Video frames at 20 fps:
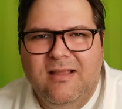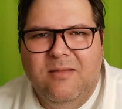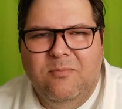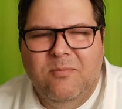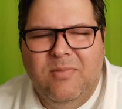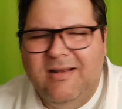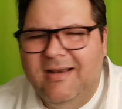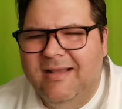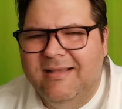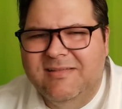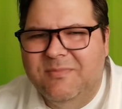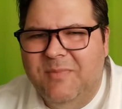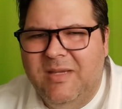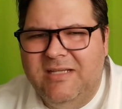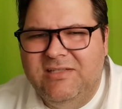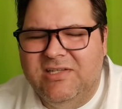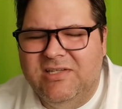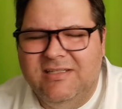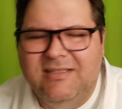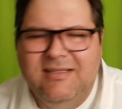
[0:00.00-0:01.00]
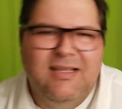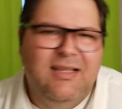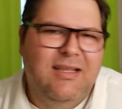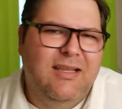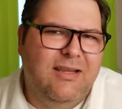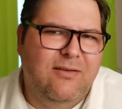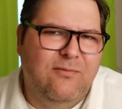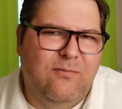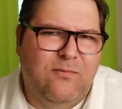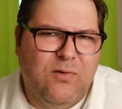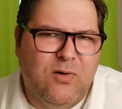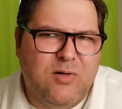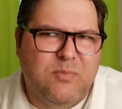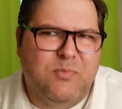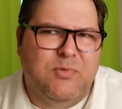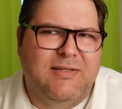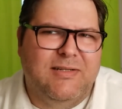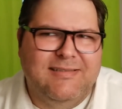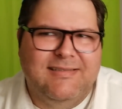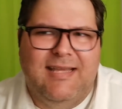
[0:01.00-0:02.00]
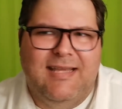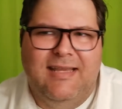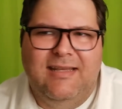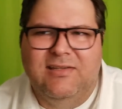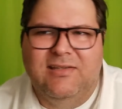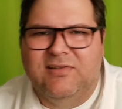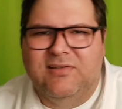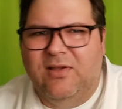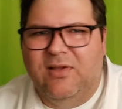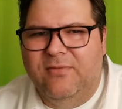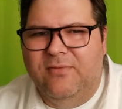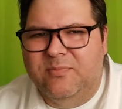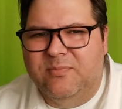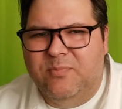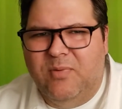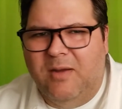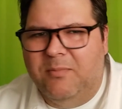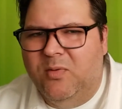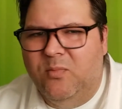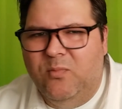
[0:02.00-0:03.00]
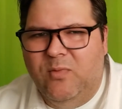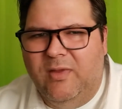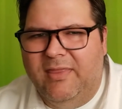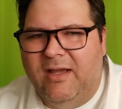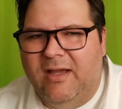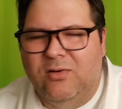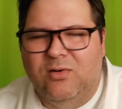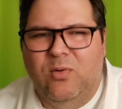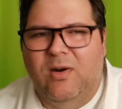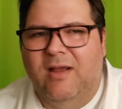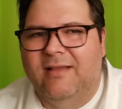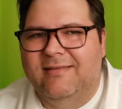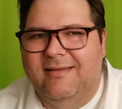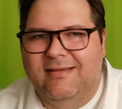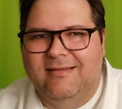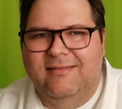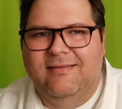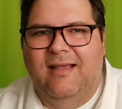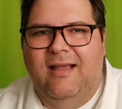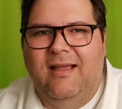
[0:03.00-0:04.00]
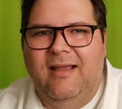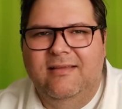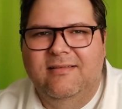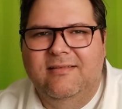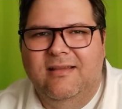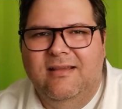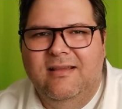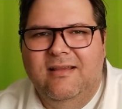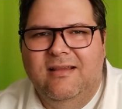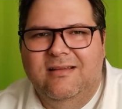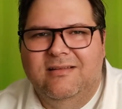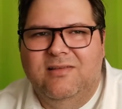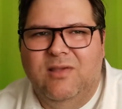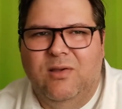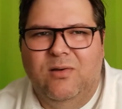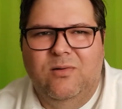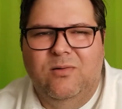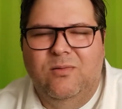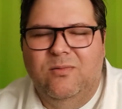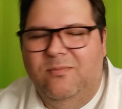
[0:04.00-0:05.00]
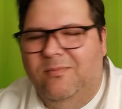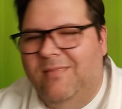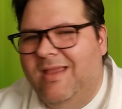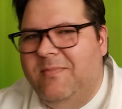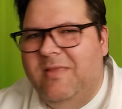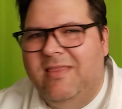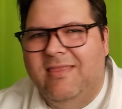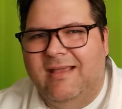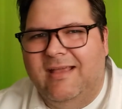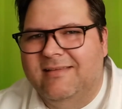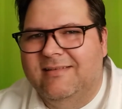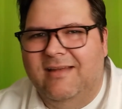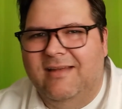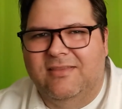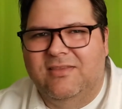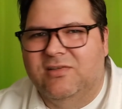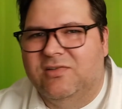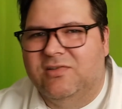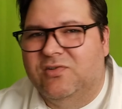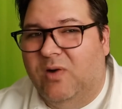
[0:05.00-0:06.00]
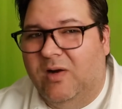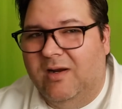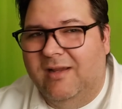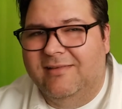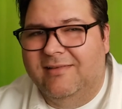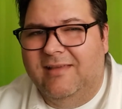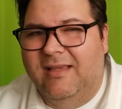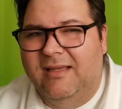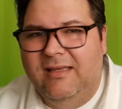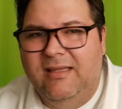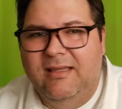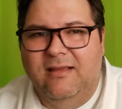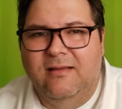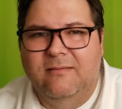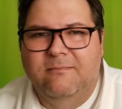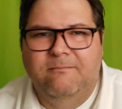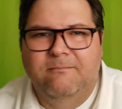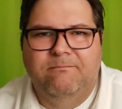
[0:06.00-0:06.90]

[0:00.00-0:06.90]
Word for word: But as mentioned, invertebrates tend to solve this problem without crossing sides, so maybe that's not the strongest idea.